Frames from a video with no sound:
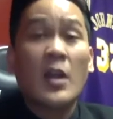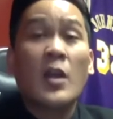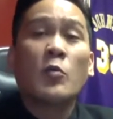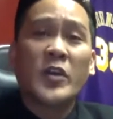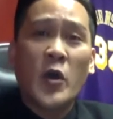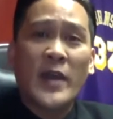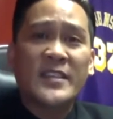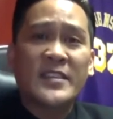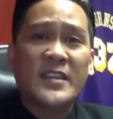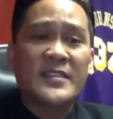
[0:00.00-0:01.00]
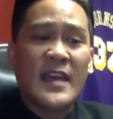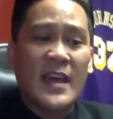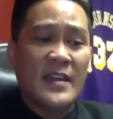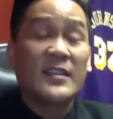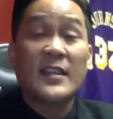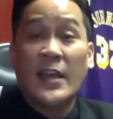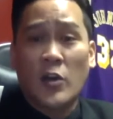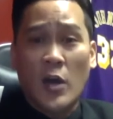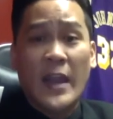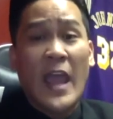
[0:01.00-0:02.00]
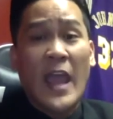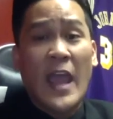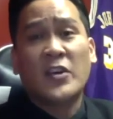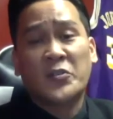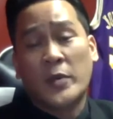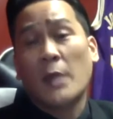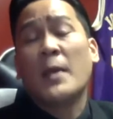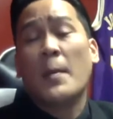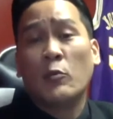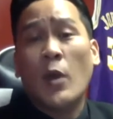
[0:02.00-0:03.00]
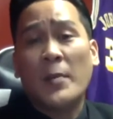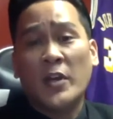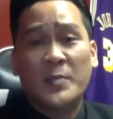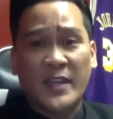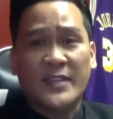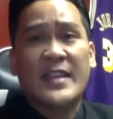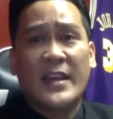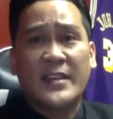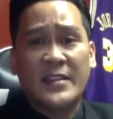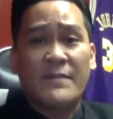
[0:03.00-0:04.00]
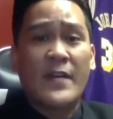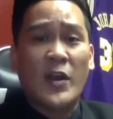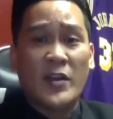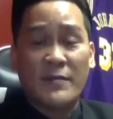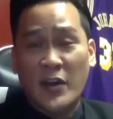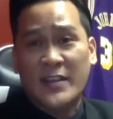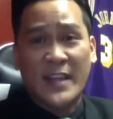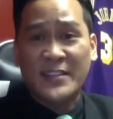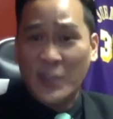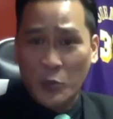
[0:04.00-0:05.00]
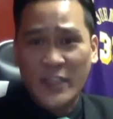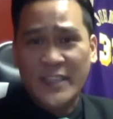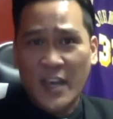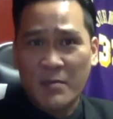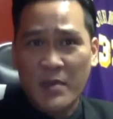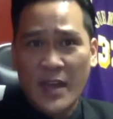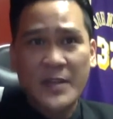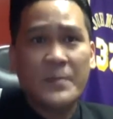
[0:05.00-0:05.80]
We'll go ahead and discuss that later on and also in upcoming webinars because that is a very, very dense thing we'll need to unpack.